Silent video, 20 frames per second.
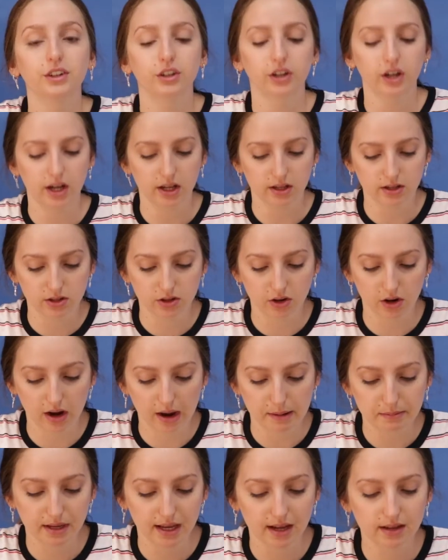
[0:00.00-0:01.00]
Alright, so
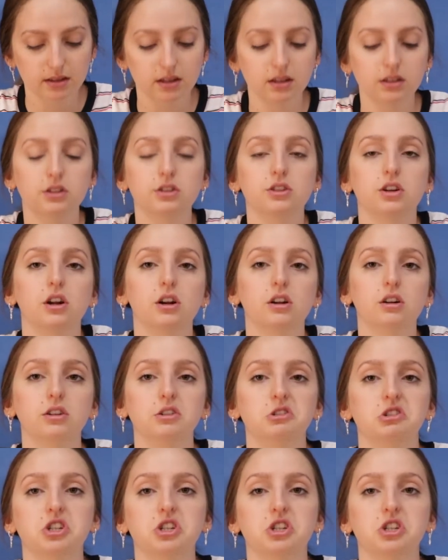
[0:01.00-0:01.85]
I'm guessing to turn on,